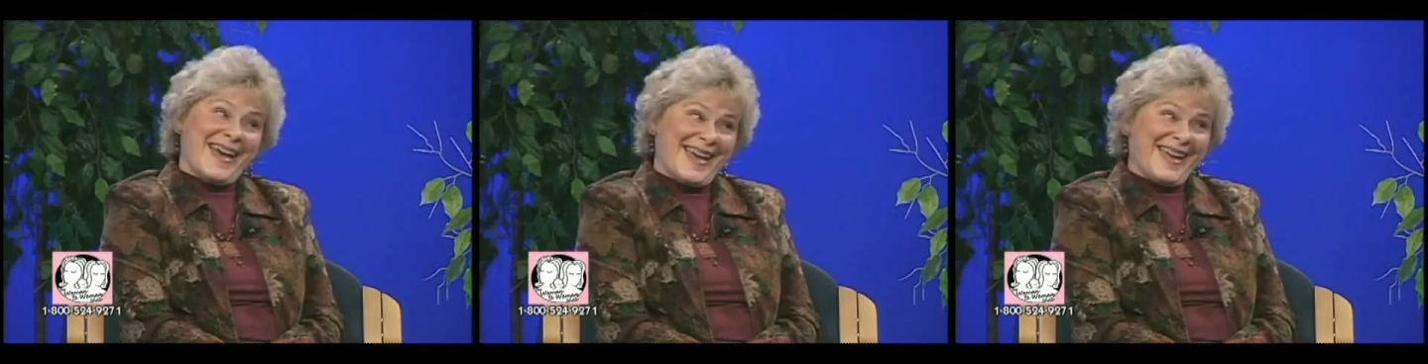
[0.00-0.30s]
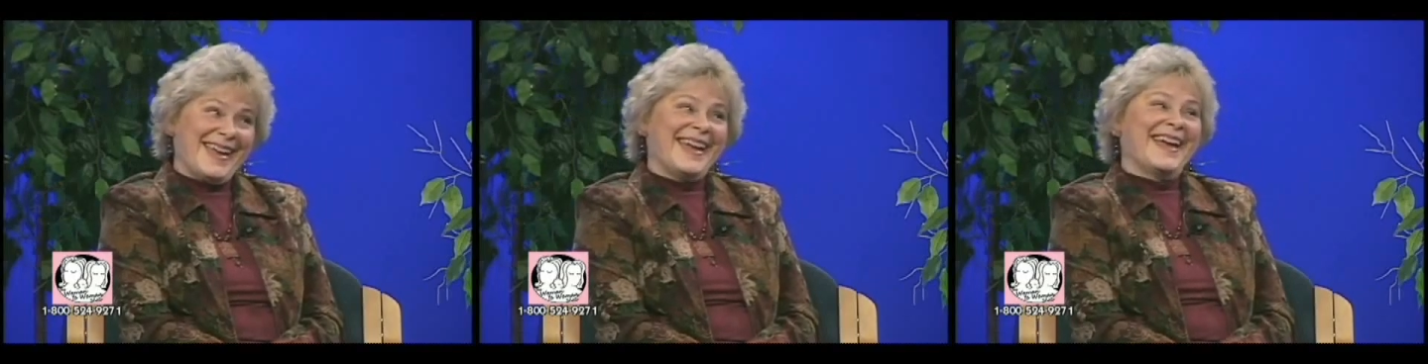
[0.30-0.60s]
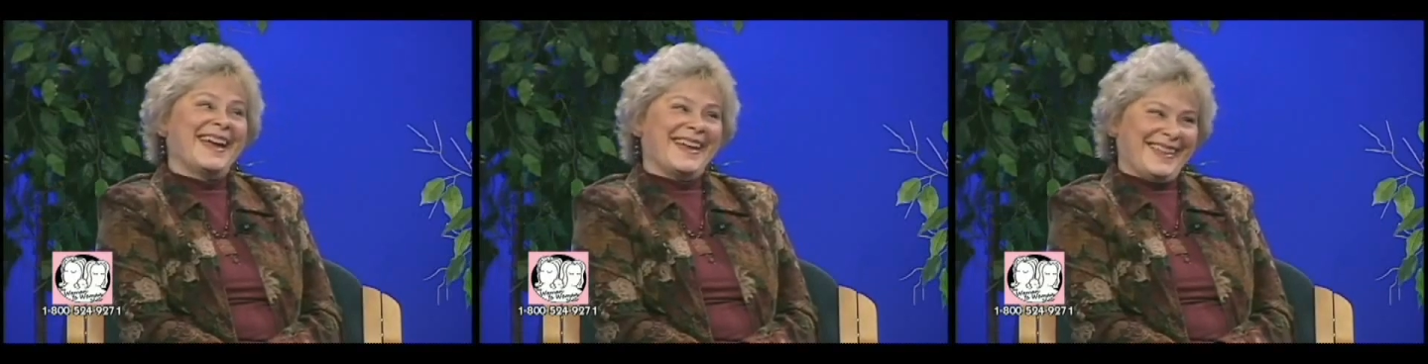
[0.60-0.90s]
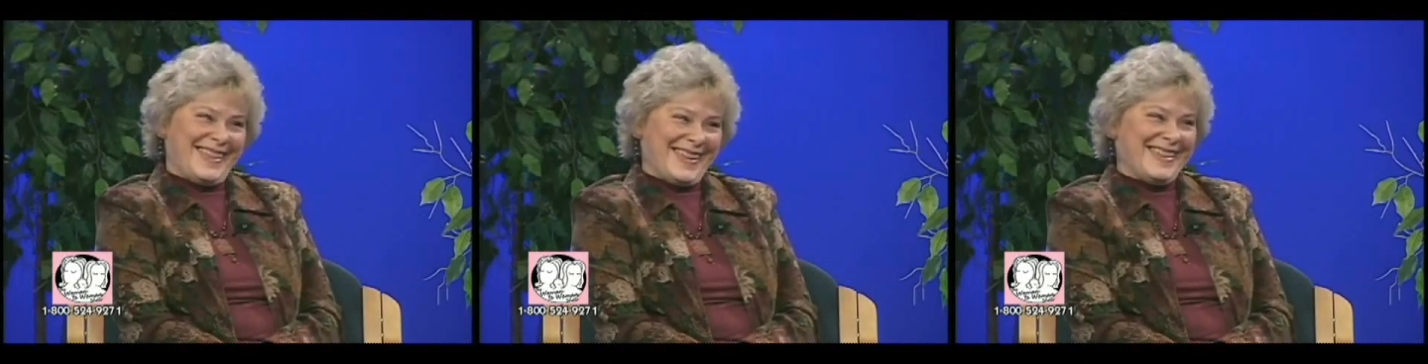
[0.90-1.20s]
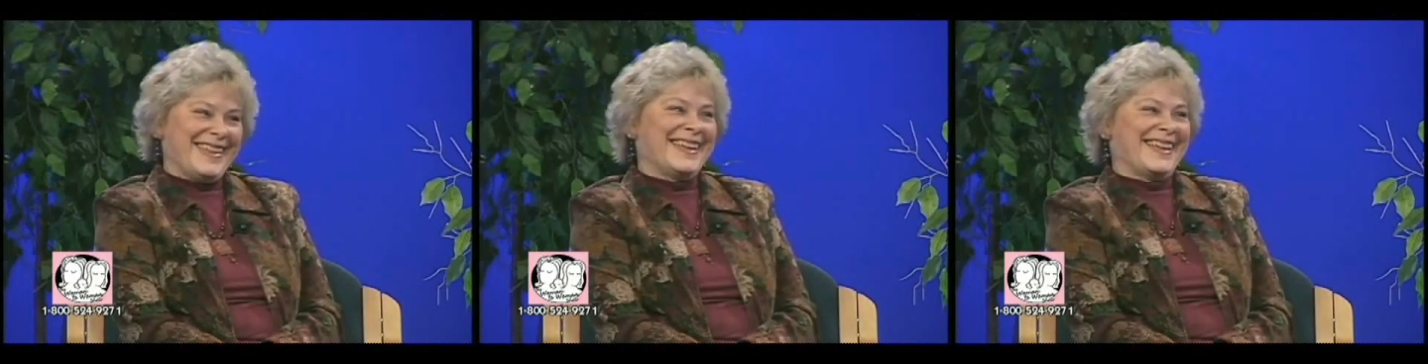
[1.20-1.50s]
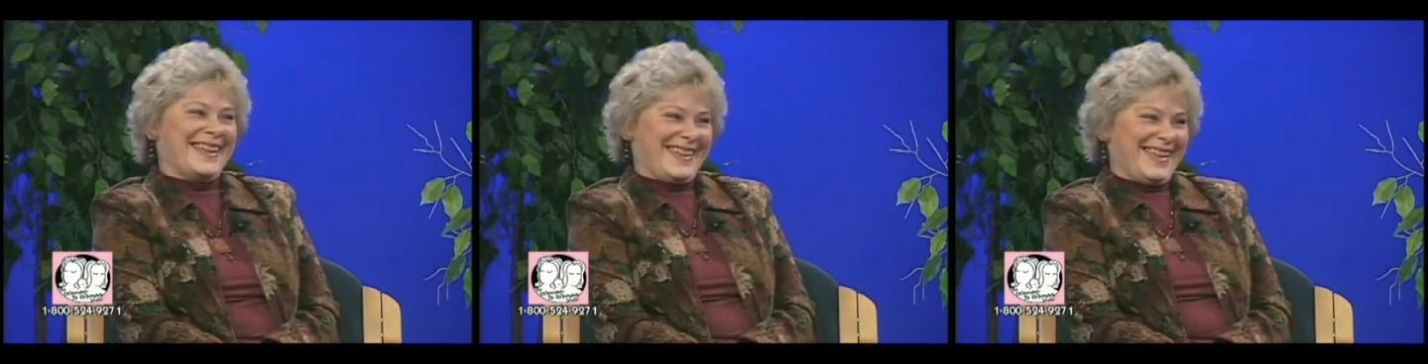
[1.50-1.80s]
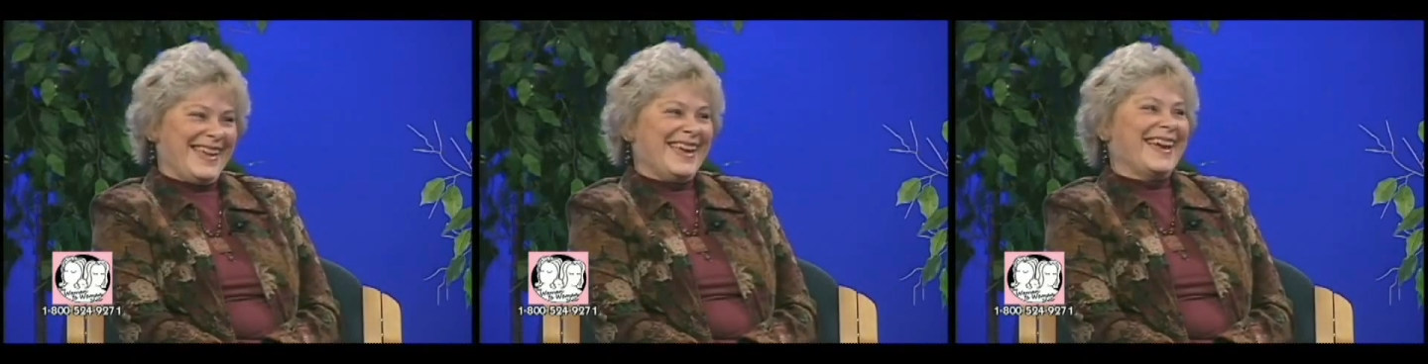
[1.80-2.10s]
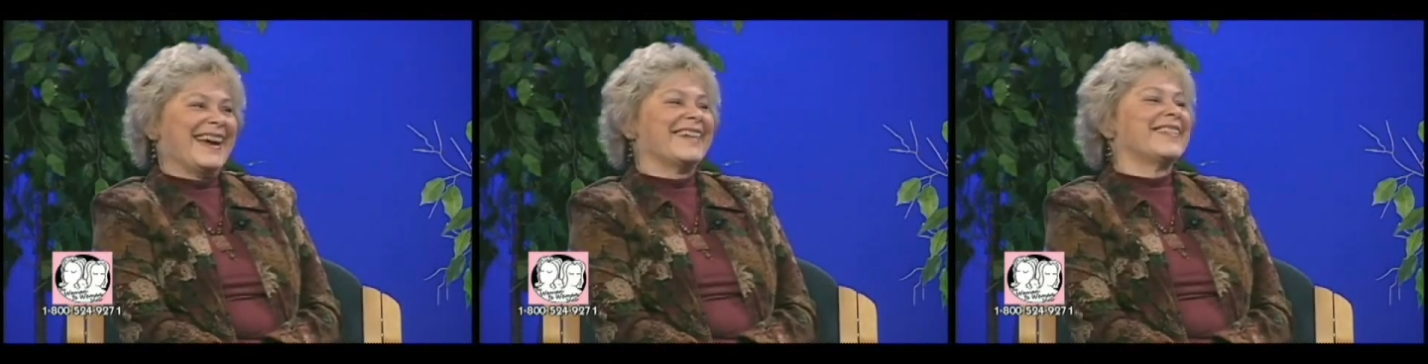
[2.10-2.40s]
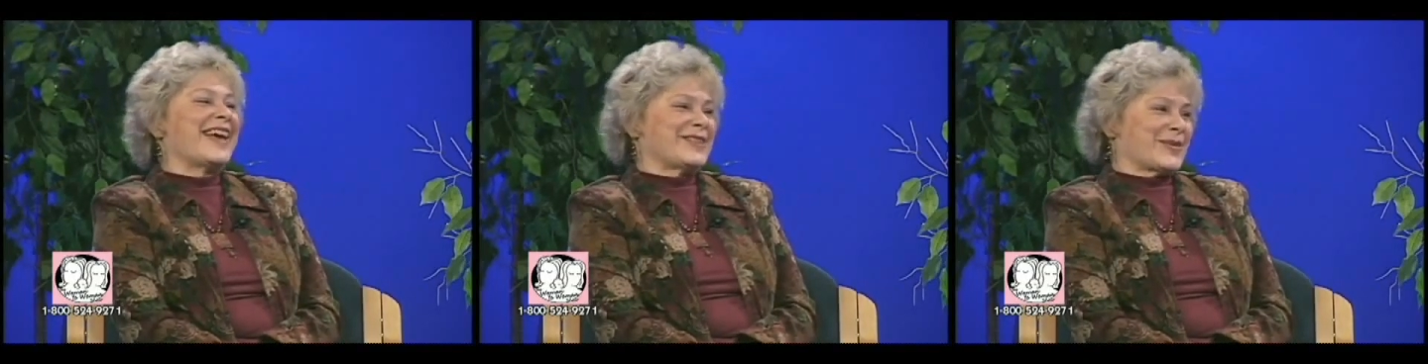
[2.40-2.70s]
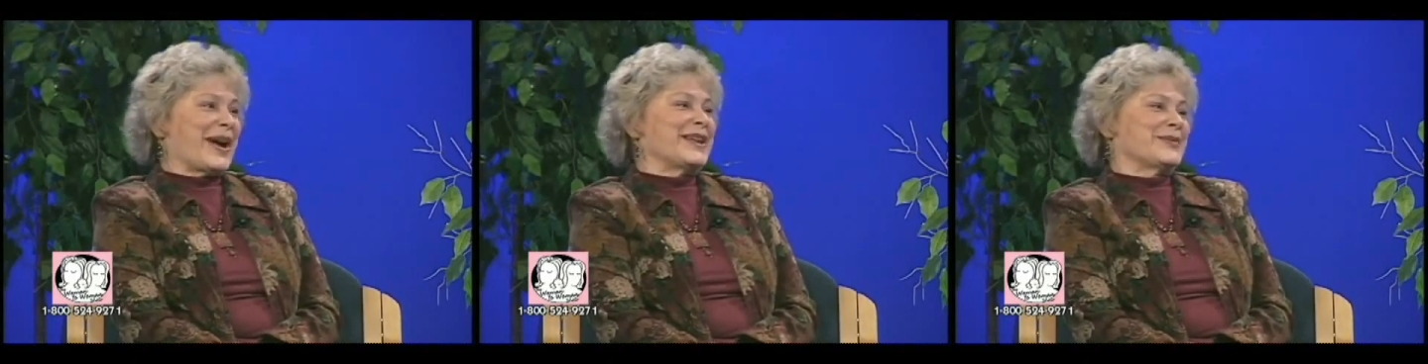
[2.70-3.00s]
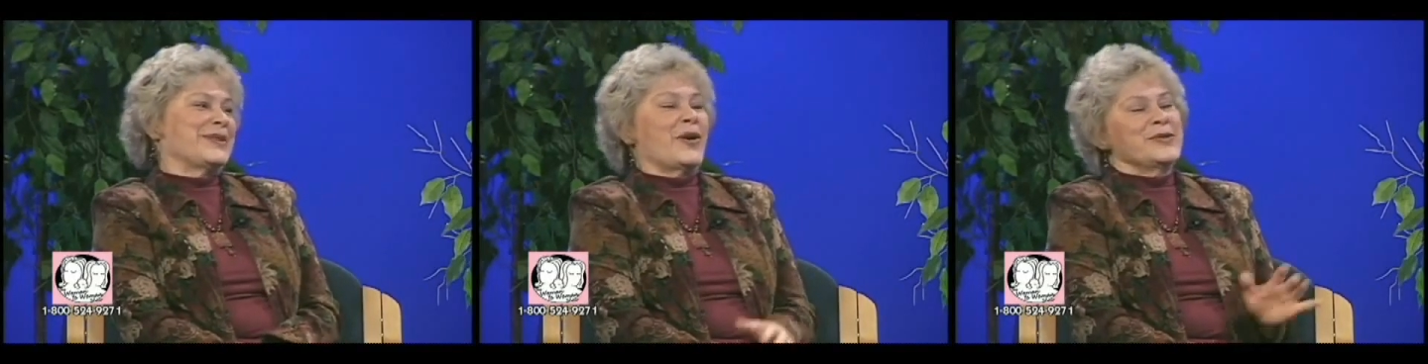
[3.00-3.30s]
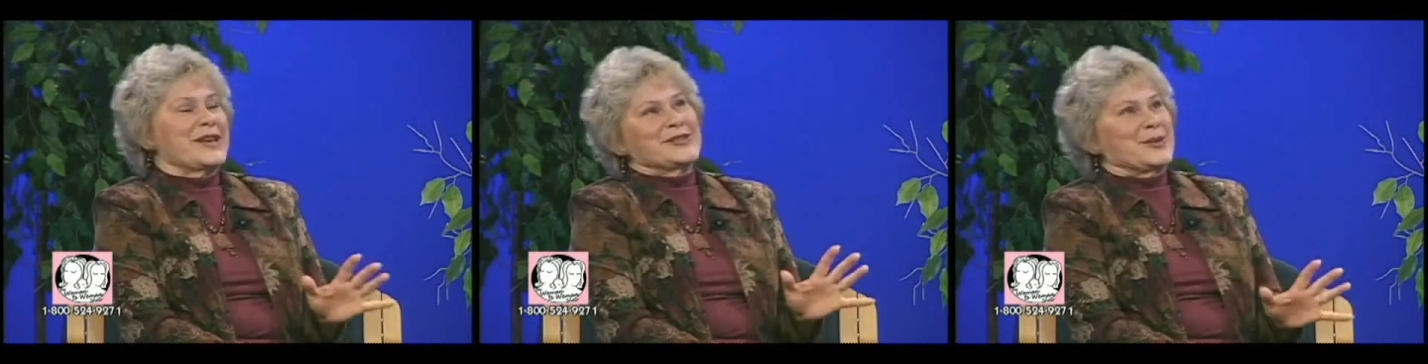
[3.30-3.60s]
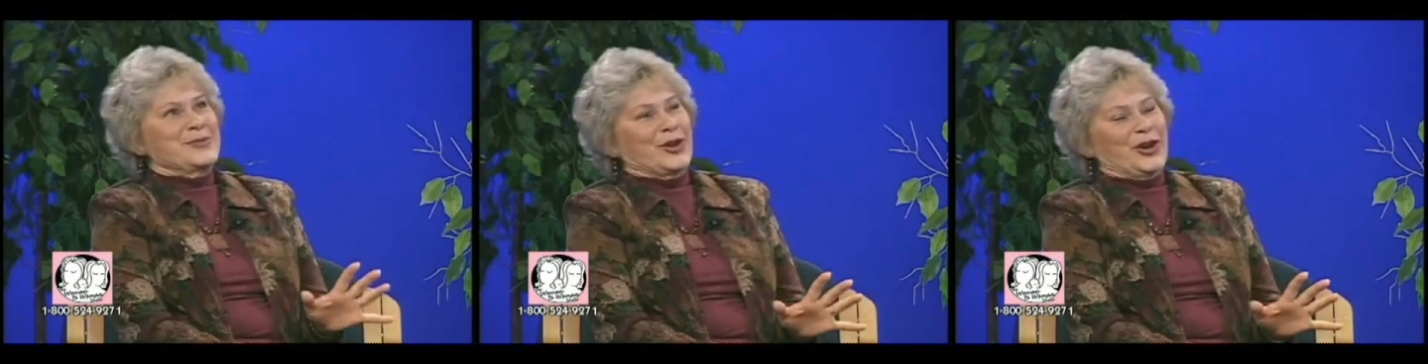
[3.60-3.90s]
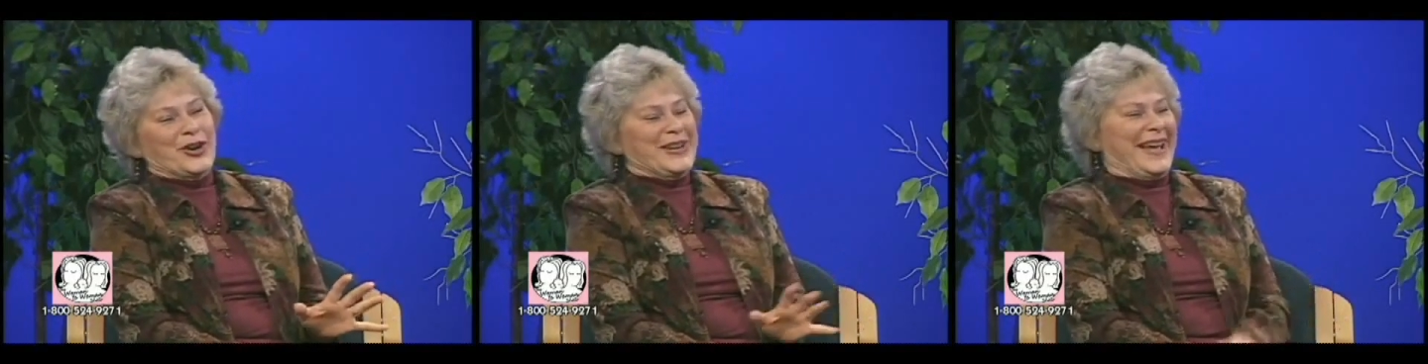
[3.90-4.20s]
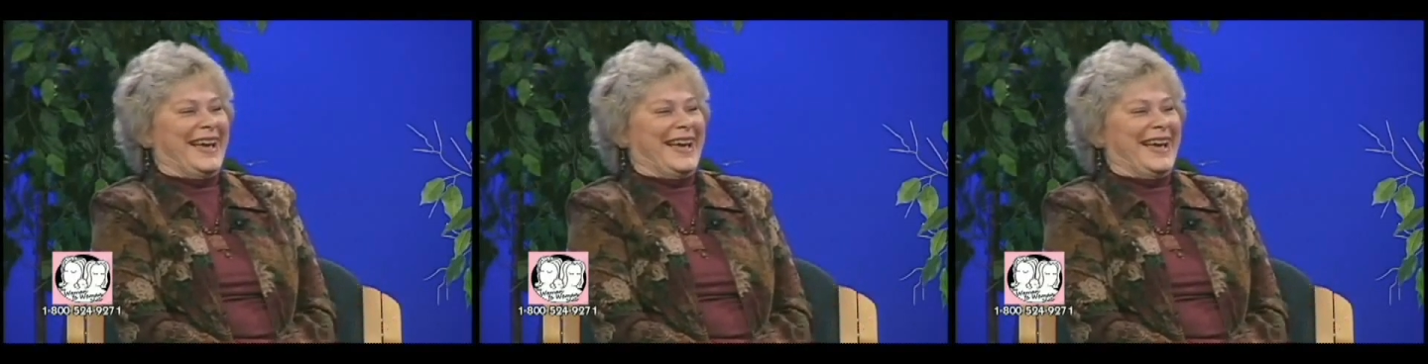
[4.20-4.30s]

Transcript: goodness that's what they say keeps us living so long. That's know. right, is we always have thing. something to learn.